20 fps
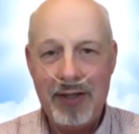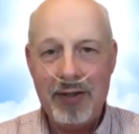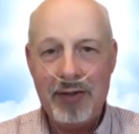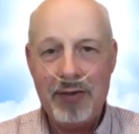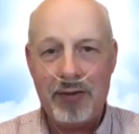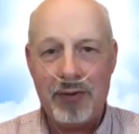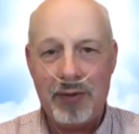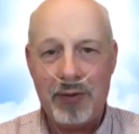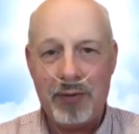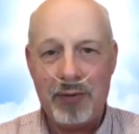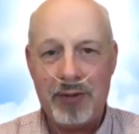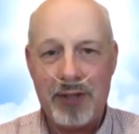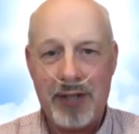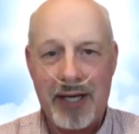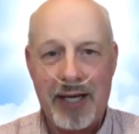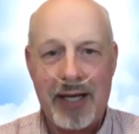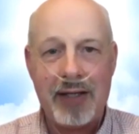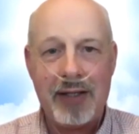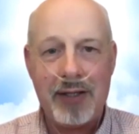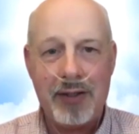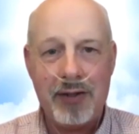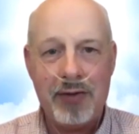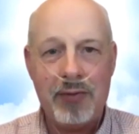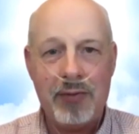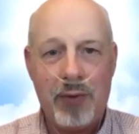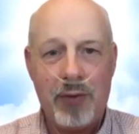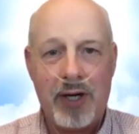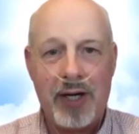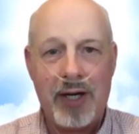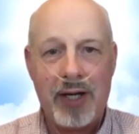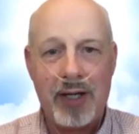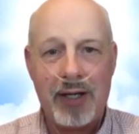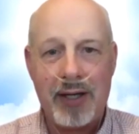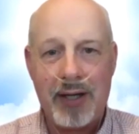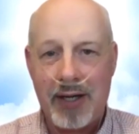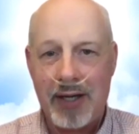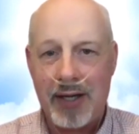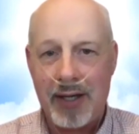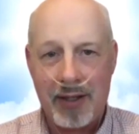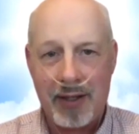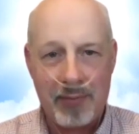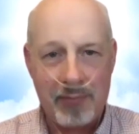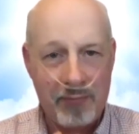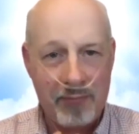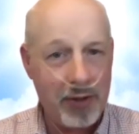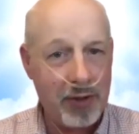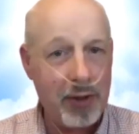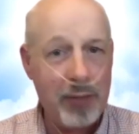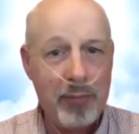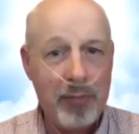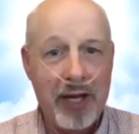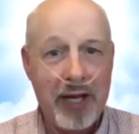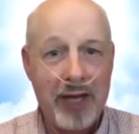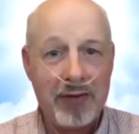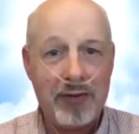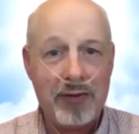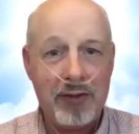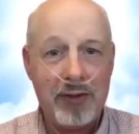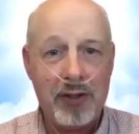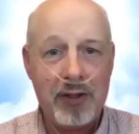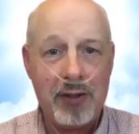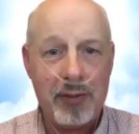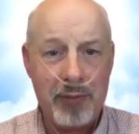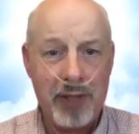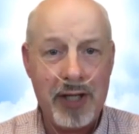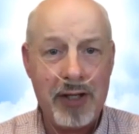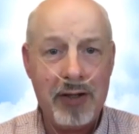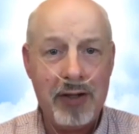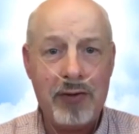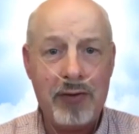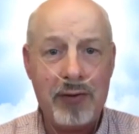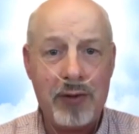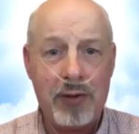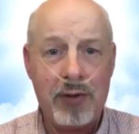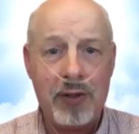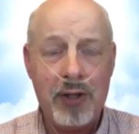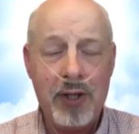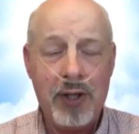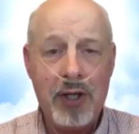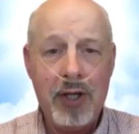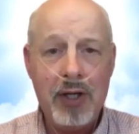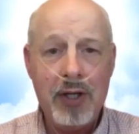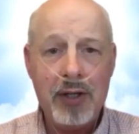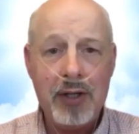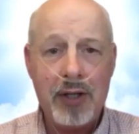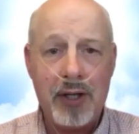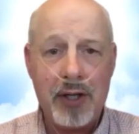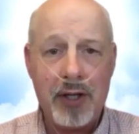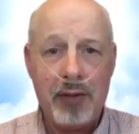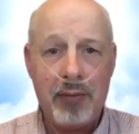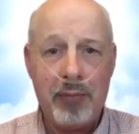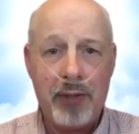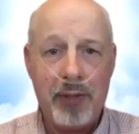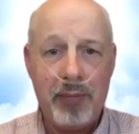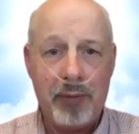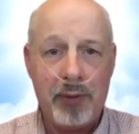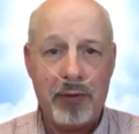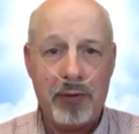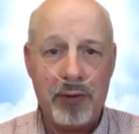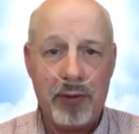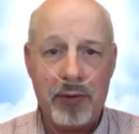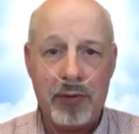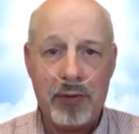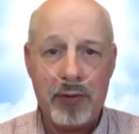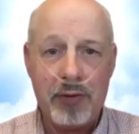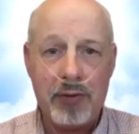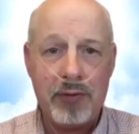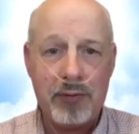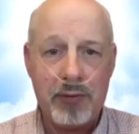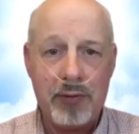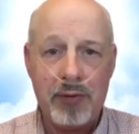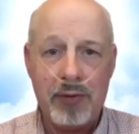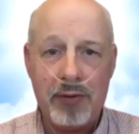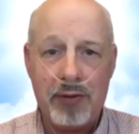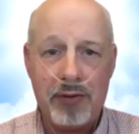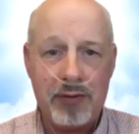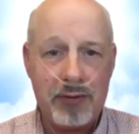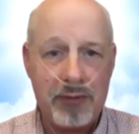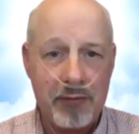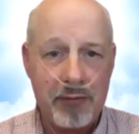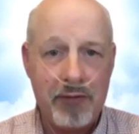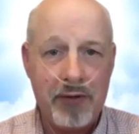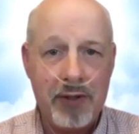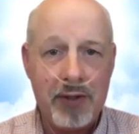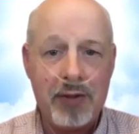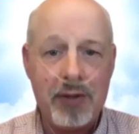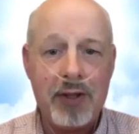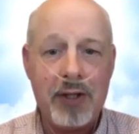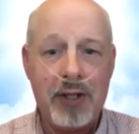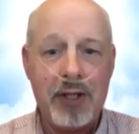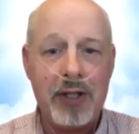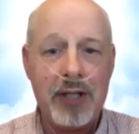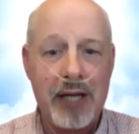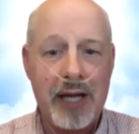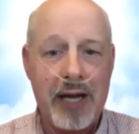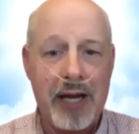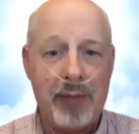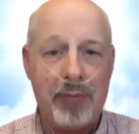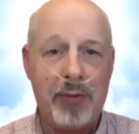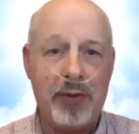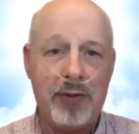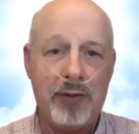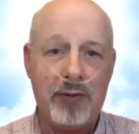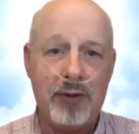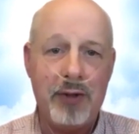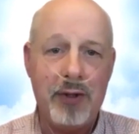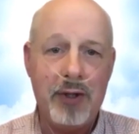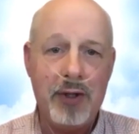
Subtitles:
So that is why I am very passionate at making sure that other people don't go through this severe thing that happens